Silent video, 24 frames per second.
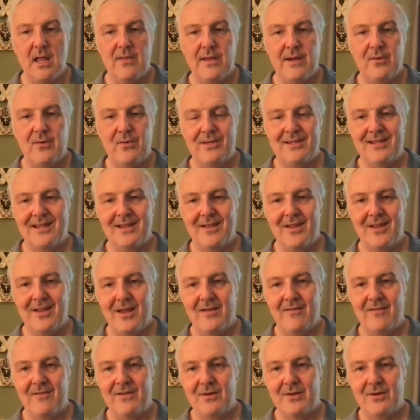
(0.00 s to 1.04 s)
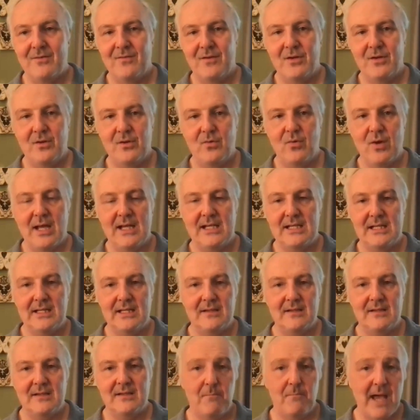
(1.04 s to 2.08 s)
There was a lot of sort of new
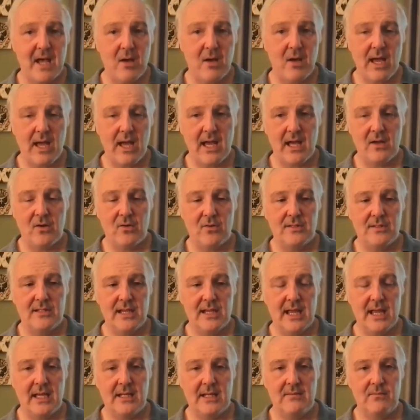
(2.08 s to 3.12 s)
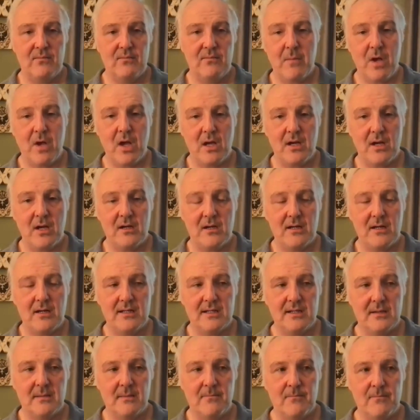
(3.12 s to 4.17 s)
ideas of Bauhaus and
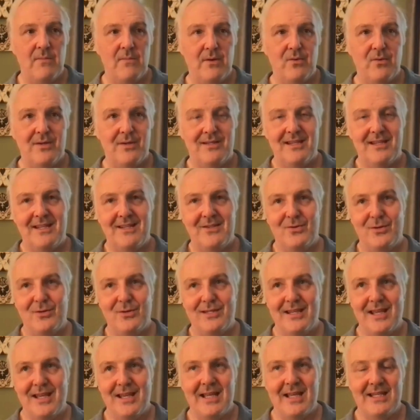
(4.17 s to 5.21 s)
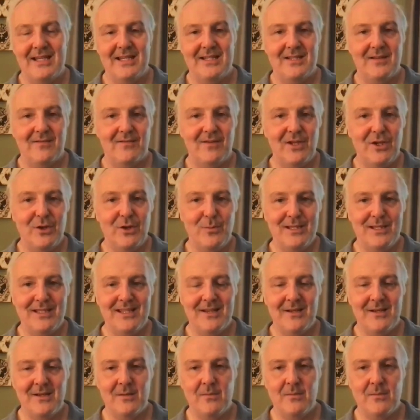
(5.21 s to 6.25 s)
modernism. There was interest ideas of
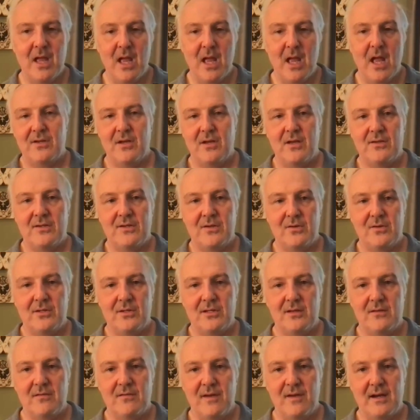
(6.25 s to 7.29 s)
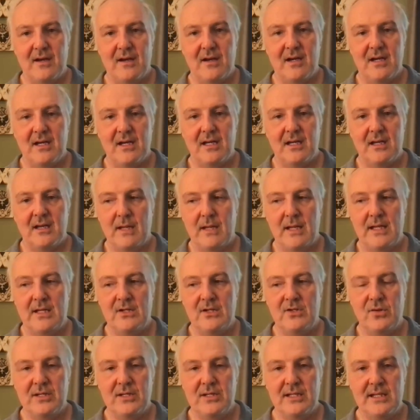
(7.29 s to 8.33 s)
cubism. All sorts of very
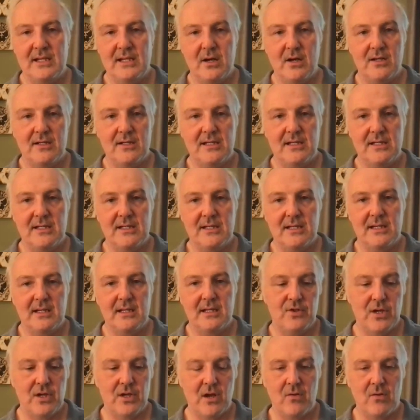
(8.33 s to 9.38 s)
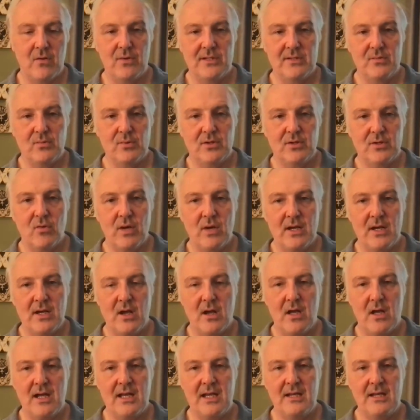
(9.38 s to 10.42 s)
interesting artistic genres were going
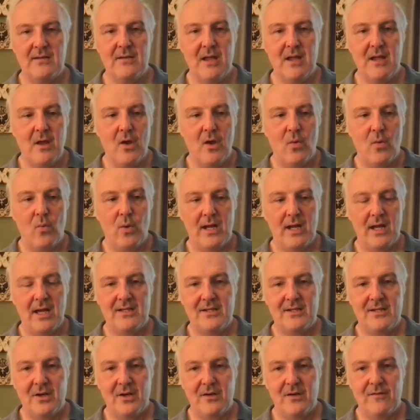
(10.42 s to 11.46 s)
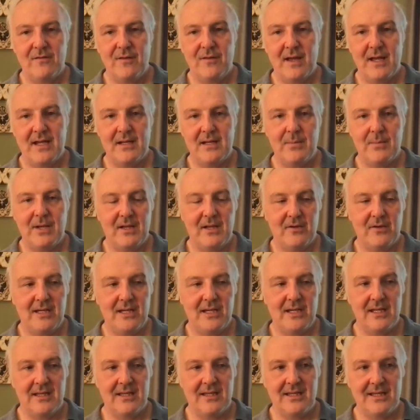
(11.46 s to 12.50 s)
on. And what I started finding by
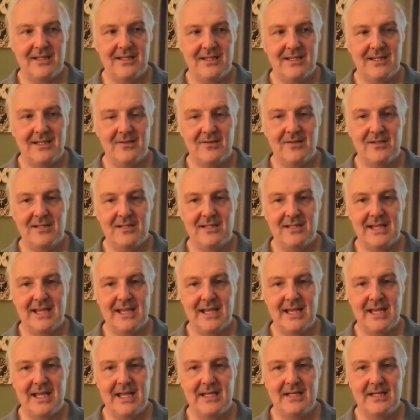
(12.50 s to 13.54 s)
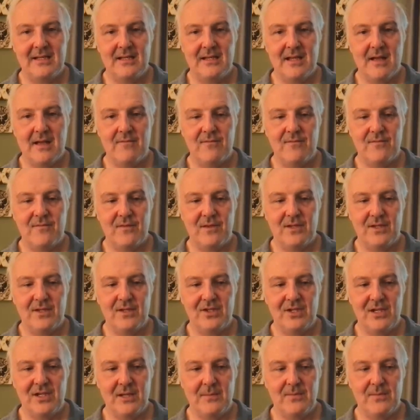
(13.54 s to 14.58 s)
looking at the interior design of the
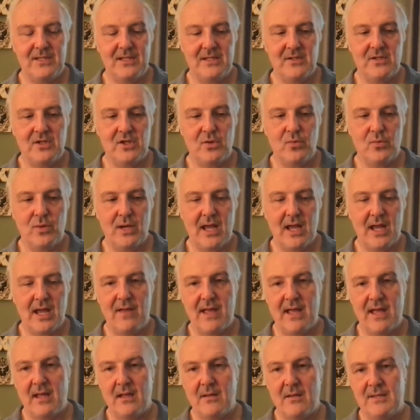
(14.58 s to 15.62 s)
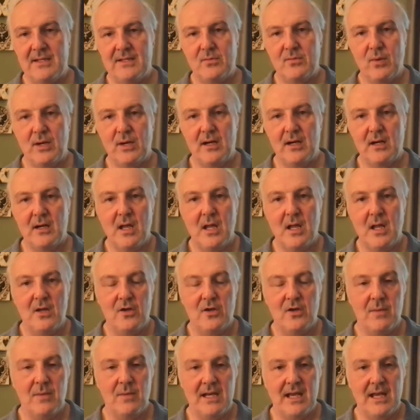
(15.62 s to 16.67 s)
ships is you would have elements where
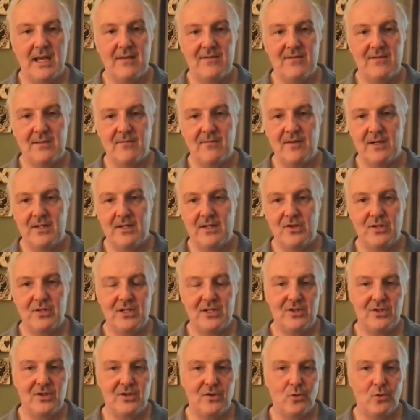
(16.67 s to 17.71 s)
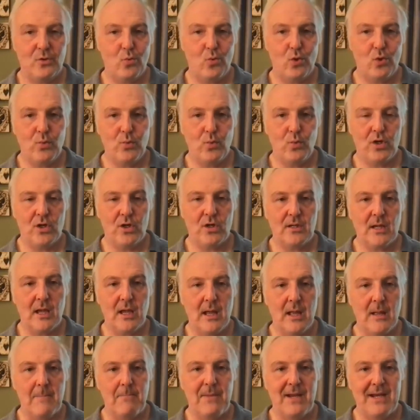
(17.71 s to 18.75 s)
you might have some very traditional woodwork,
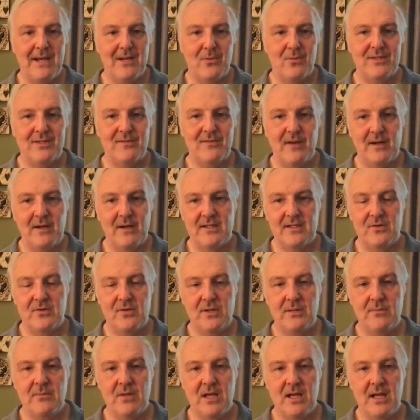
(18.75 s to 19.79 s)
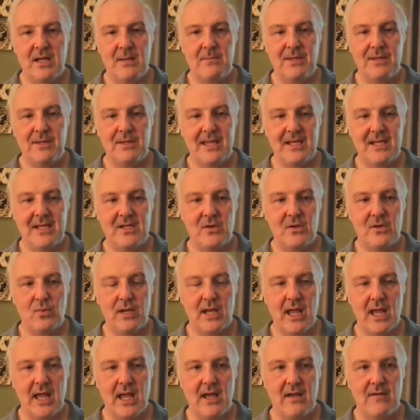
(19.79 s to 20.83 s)
but it was very streamlined. But then you
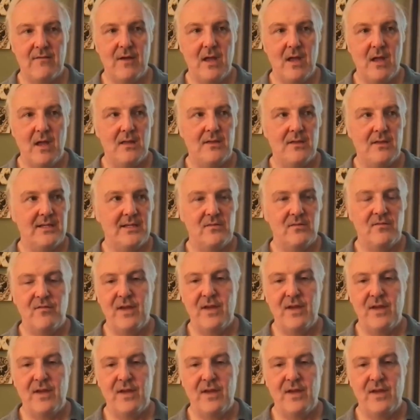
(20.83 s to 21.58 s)
would have these